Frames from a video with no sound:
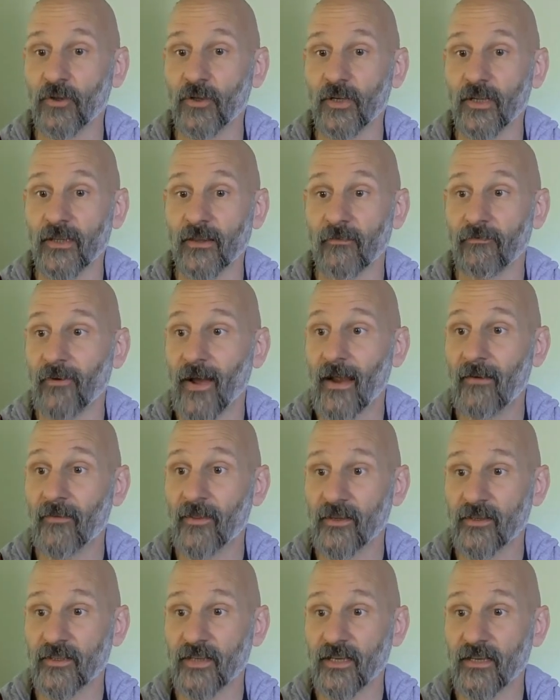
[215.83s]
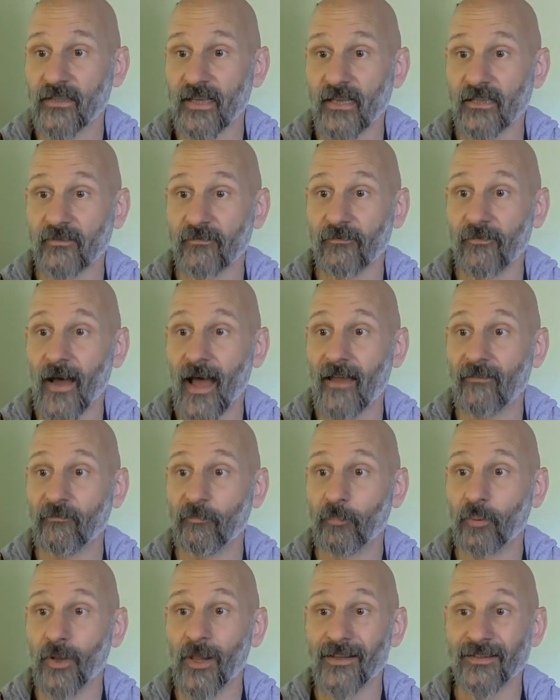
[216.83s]
look at the 5 and the 6, that's 5
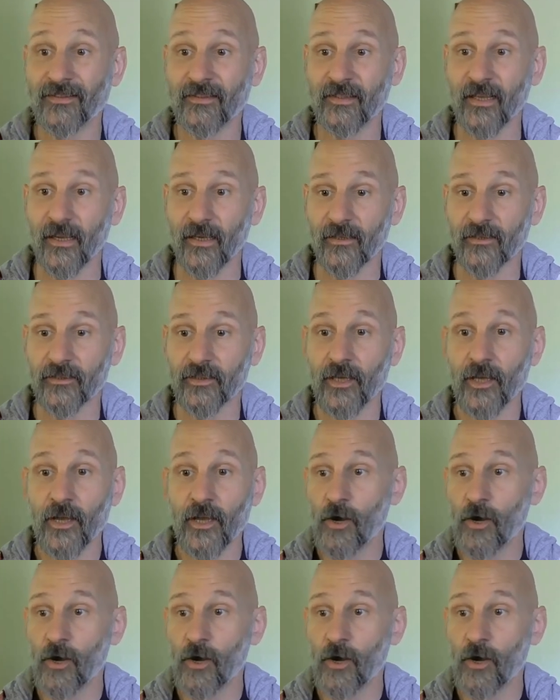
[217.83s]
plus 6.